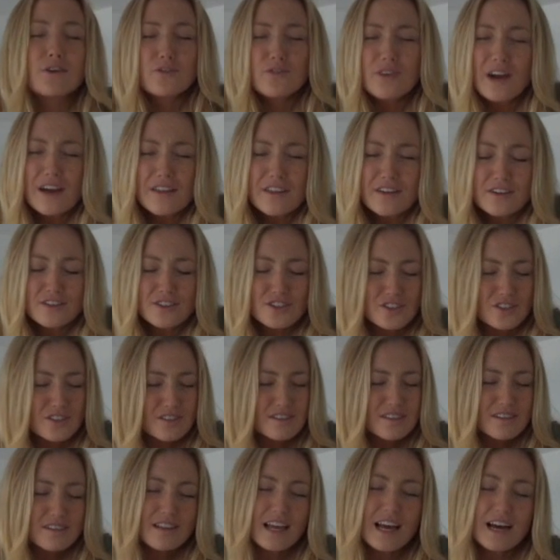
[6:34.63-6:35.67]
or rather
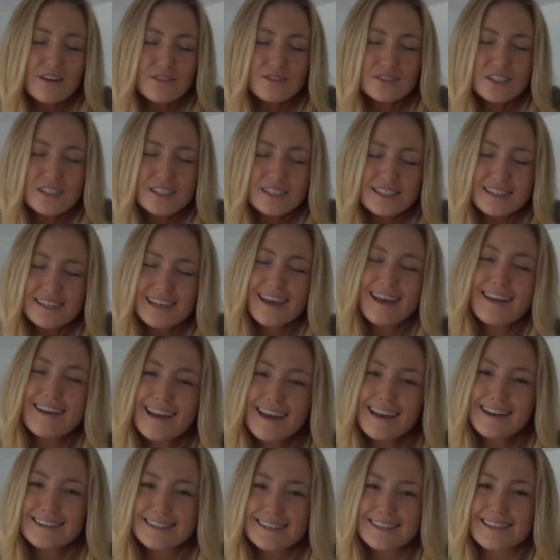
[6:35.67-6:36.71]
just allows you to
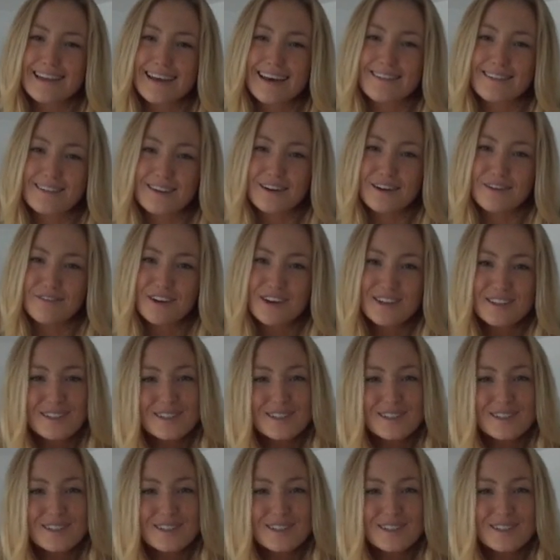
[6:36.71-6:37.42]
connect to that love,